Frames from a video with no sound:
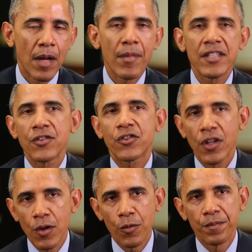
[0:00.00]
My message
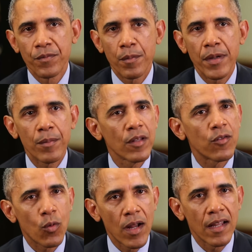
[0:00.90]
to you, the people
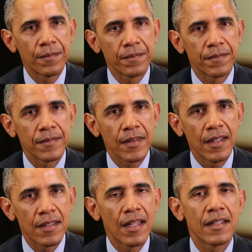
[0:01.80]
of Iran,
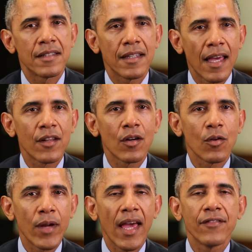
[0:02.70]
is that
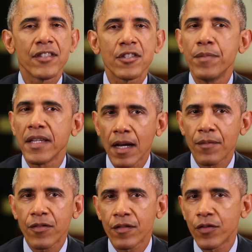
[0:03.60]
together we have to speak
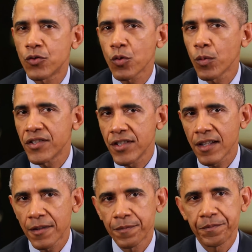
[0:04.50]
up for the future we
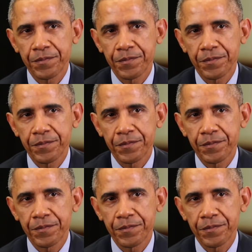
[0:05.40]
seek.